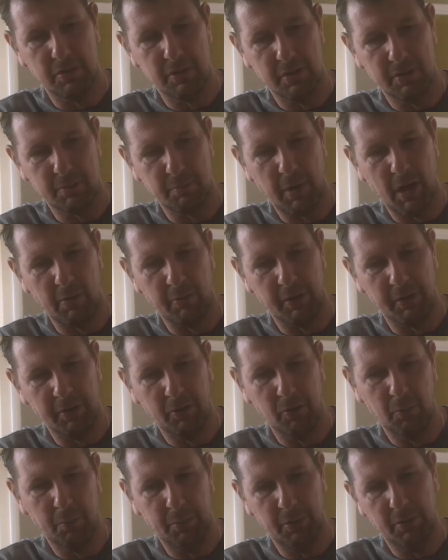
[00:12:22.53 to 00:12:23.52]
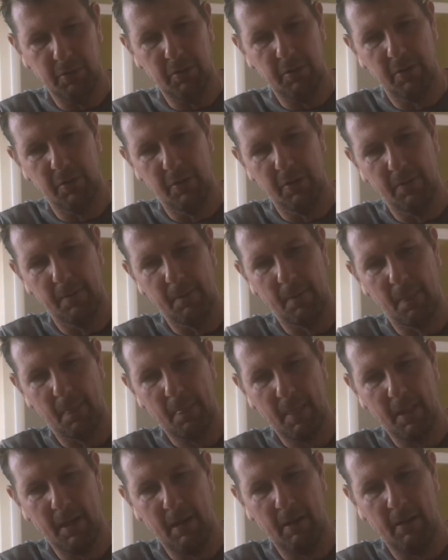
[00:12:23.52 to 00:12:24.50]
it's powering up.
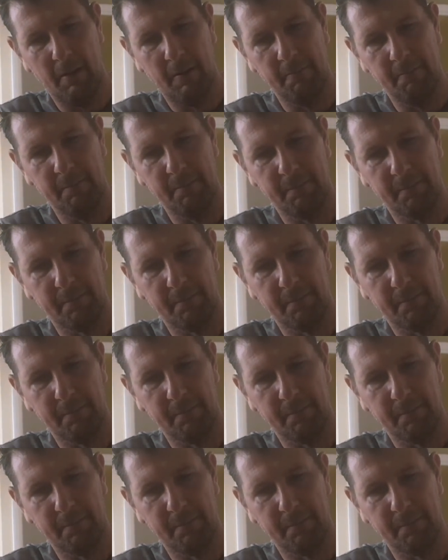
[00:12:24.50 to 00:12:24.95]
And